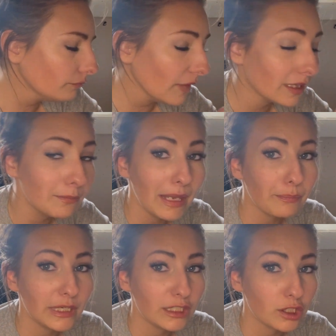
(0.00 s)
they make
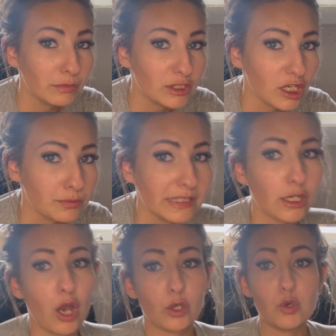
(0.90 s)
predetermined judgments
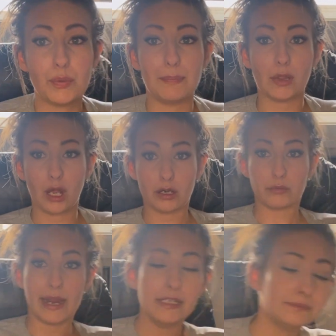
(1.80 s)
on who people are, right?